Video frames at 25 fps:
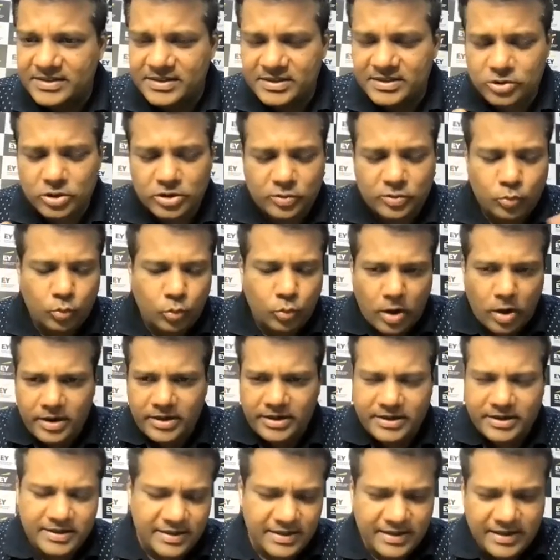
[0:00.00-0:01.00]
them, then it
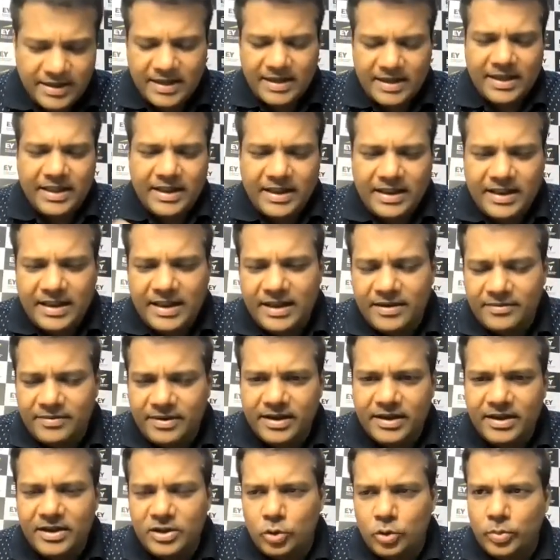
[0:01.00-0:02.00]
is a group of
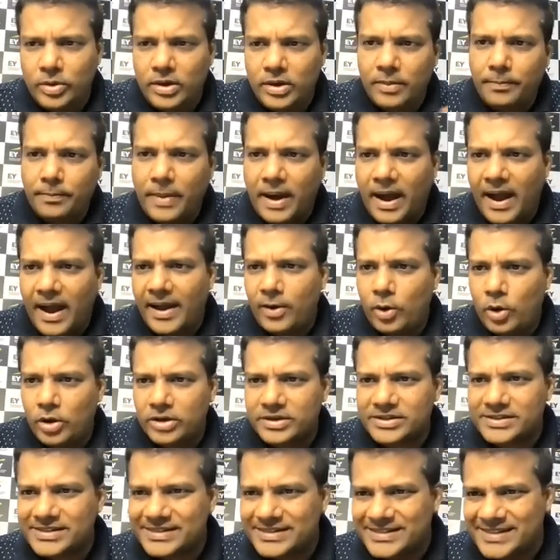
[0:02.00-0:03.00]
assets. So at what
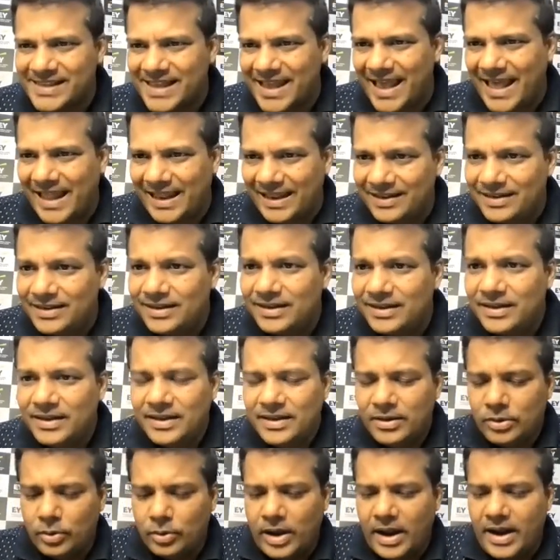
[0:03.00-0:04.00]
level you will
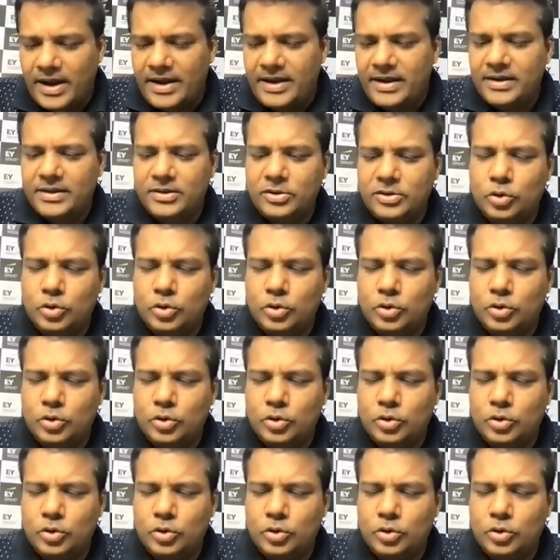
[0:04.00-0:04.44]
buy or